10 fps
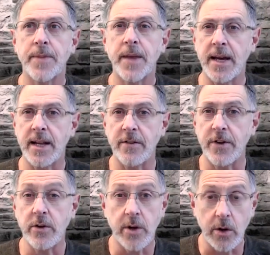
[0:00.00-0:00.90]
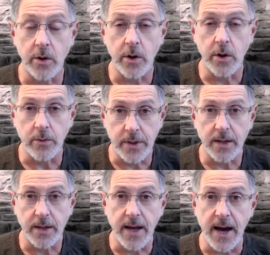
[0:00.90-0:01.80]
and if you know who
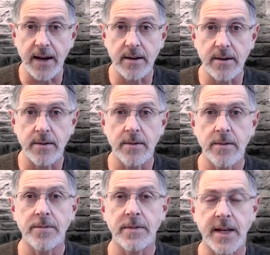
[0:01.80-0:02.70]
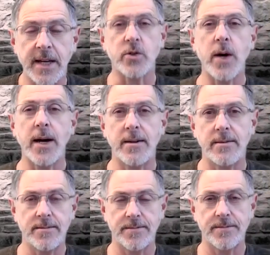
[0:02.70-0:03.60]
did that, guess what?
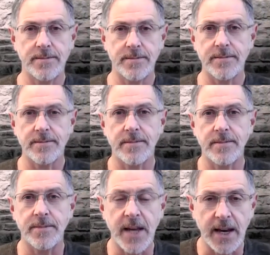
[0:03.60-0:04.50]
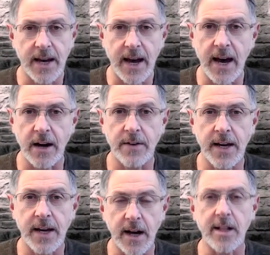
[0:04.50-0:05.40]
They have
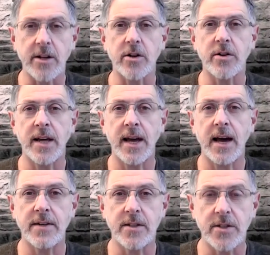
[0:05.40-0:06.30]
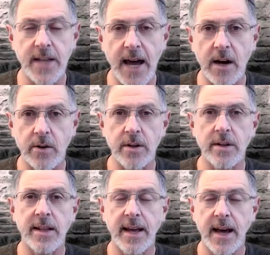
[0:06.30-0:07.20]
a color, they have a
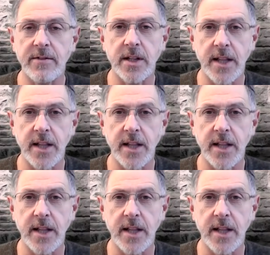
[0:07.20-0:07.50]
sound, they have a